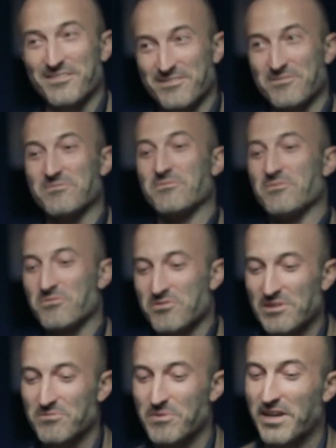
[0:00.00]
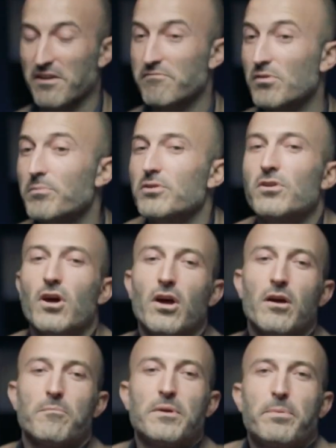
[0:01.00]
you should be careful. But
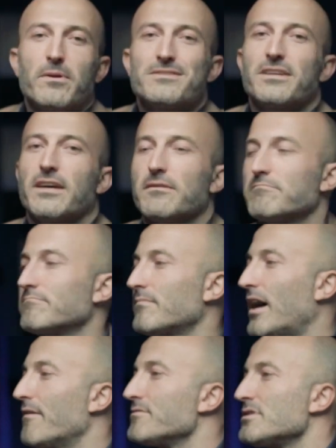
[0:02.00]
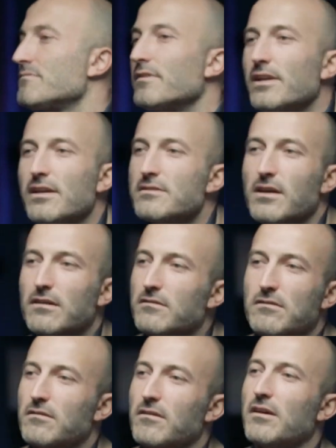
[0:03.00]
people, they have this feeling that
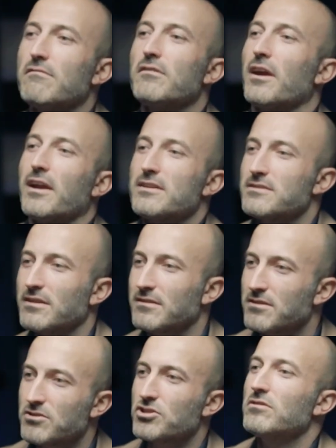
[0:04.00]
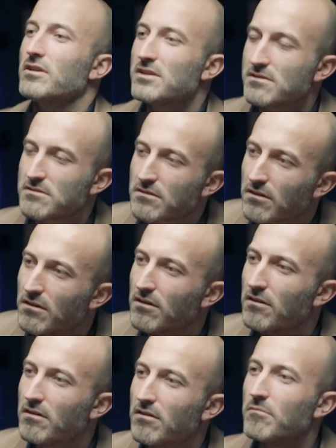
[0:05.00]
every real estate agent is
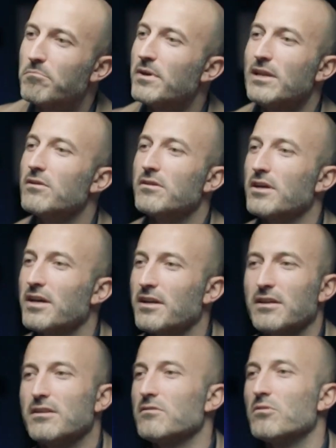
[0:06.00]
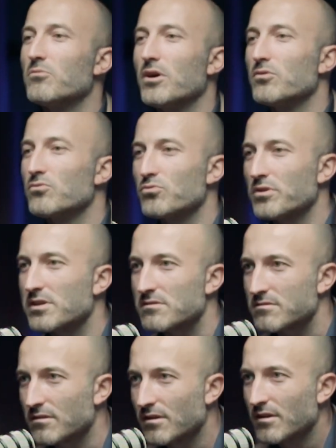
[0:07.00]
a millionaire in 1 or 2 years.
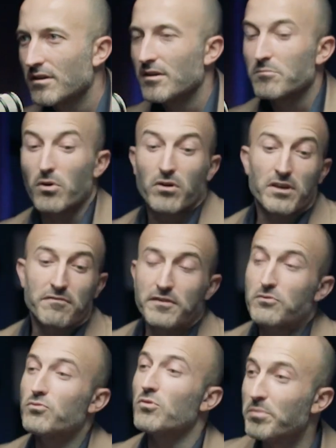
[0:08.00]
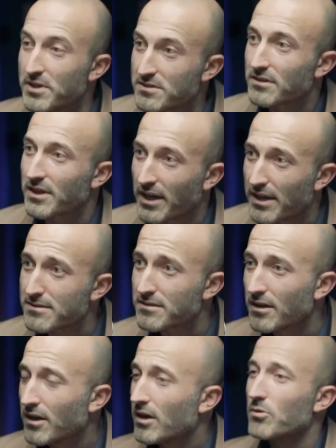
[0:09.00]
But if it will be the case,
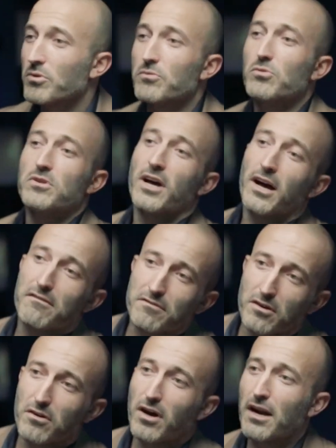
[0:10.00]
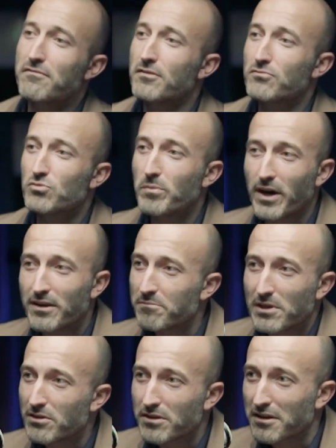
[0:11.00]
we would have half of Dubai
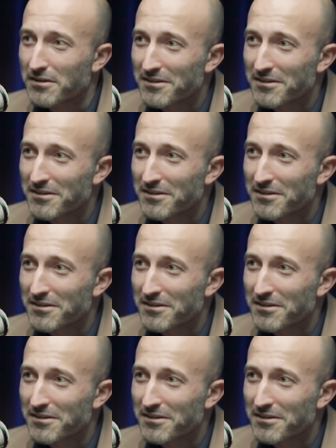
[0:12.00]
millionaire.